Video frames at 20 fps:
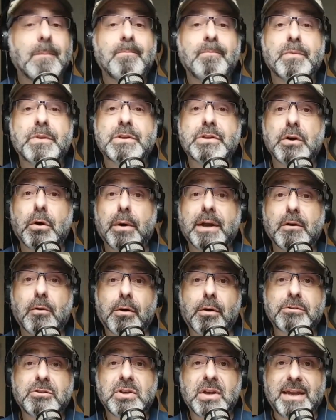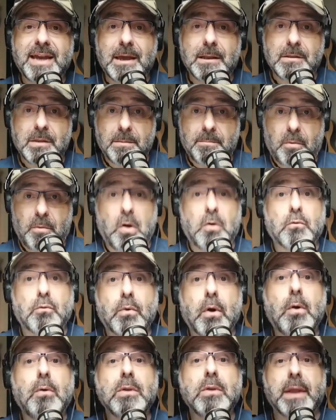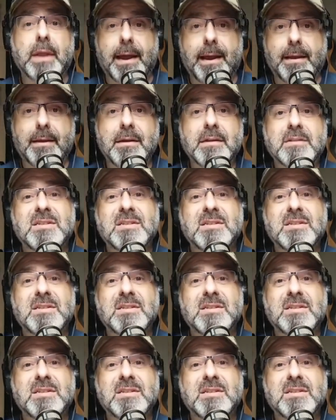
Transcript: so in order to get the ball rolling